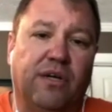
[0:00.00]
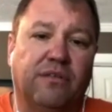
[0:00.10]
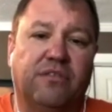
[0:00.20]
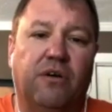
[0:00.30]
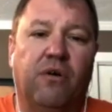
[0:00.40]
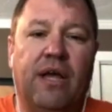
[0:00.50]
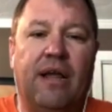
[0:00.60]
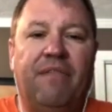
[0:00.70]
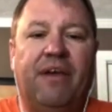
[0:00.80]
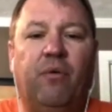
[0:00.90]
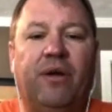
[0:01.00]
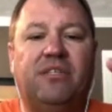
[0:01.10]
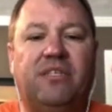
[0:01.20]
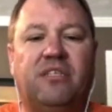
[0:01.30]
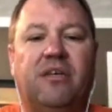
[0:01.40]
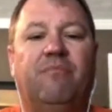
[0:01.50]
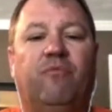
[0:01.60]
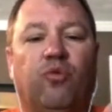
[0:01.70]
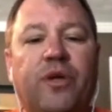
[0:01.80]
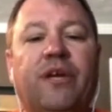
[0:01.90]
So they want to see some
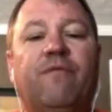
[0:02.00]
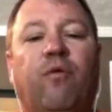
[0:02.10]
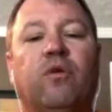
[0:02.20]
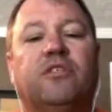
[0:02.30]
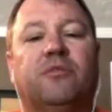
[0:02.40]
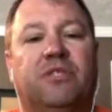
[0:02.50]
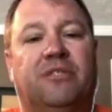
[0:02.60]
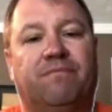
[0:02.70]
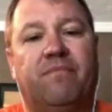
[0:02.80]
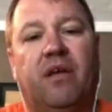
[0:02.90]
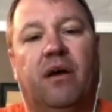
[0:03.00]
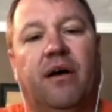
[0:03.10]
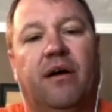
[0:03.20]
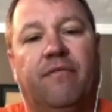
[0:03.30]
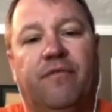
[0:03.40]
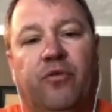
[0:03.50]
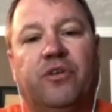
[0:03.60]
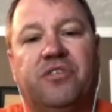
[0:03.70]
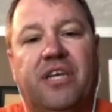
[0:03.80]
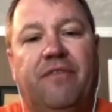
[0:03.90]
reinforcement of your
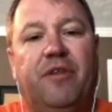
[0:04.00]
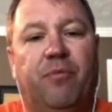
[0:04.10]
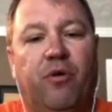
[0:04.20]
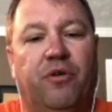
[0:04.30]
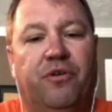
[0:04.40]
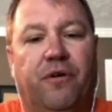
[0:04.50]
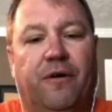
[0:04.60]
safety protocol.